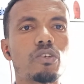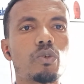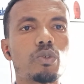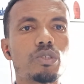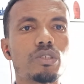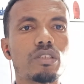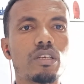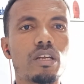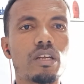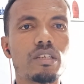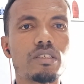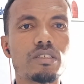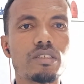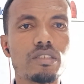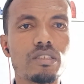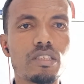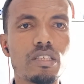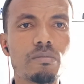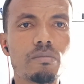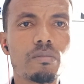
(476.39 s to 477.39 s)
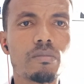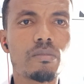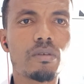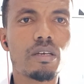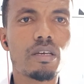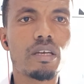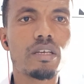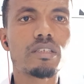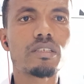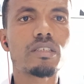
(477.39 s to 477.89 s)
Ocean drainage system,
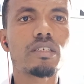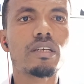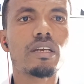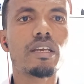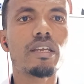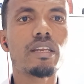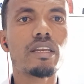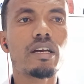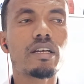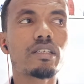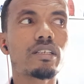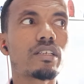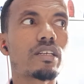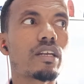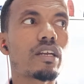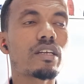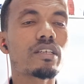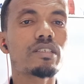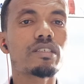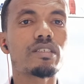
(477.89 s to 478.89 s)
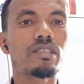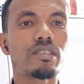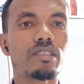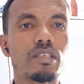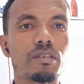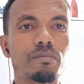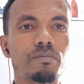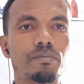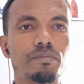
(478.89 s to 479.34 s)
and inland drainage system.